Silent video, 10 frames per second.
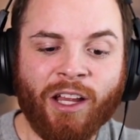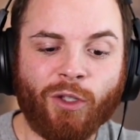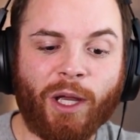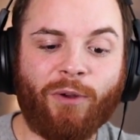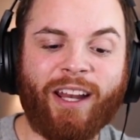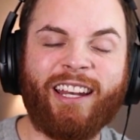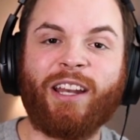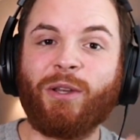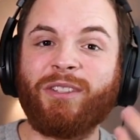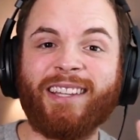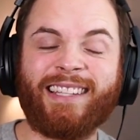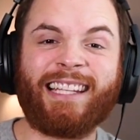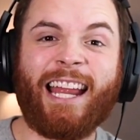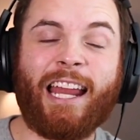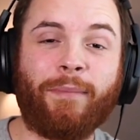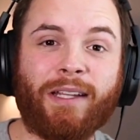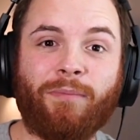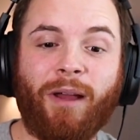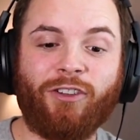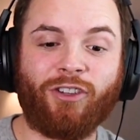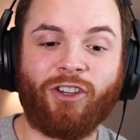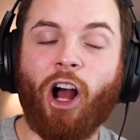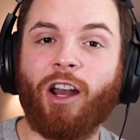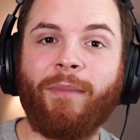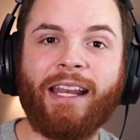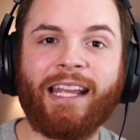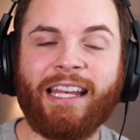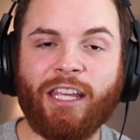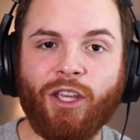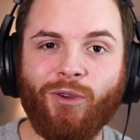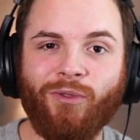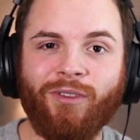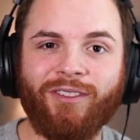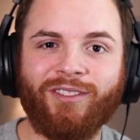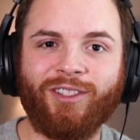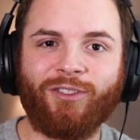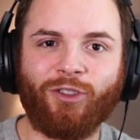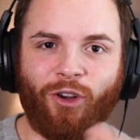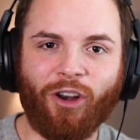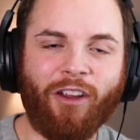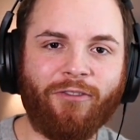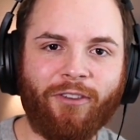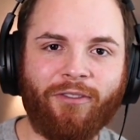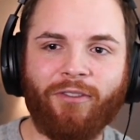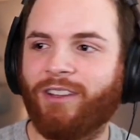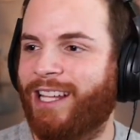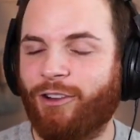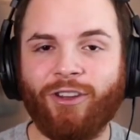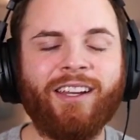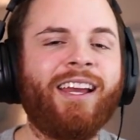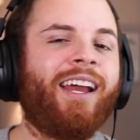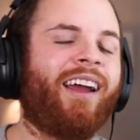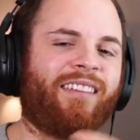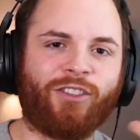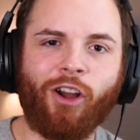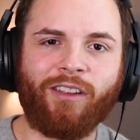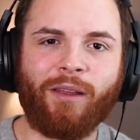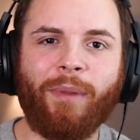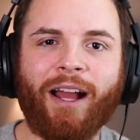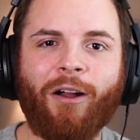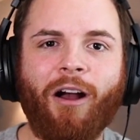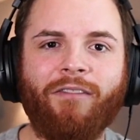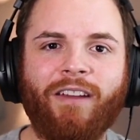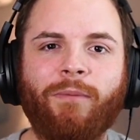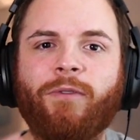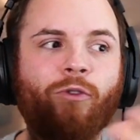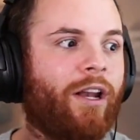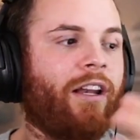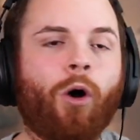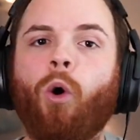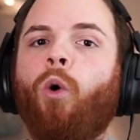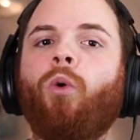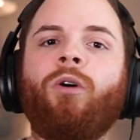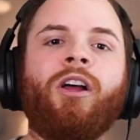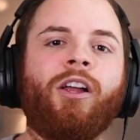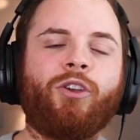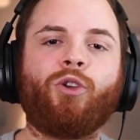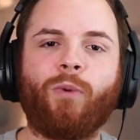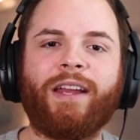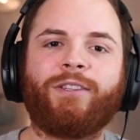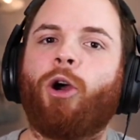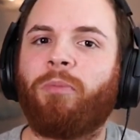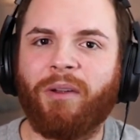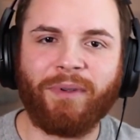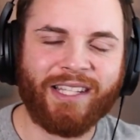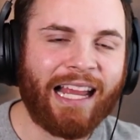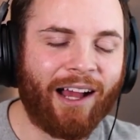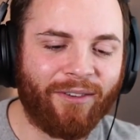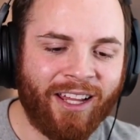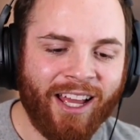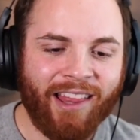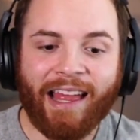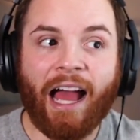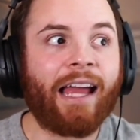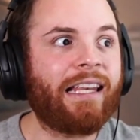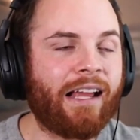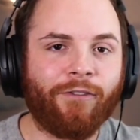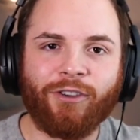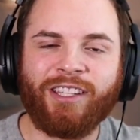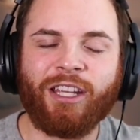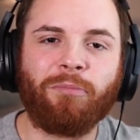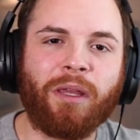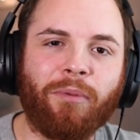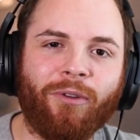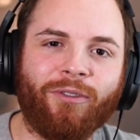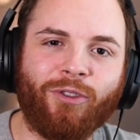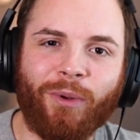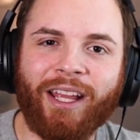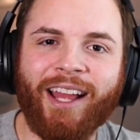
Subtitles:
So I created a new sense of dynamics by just automating an EQ to turn on for a section and then toggling back off. And we've created a whole new way to open up a sound that I never see people doing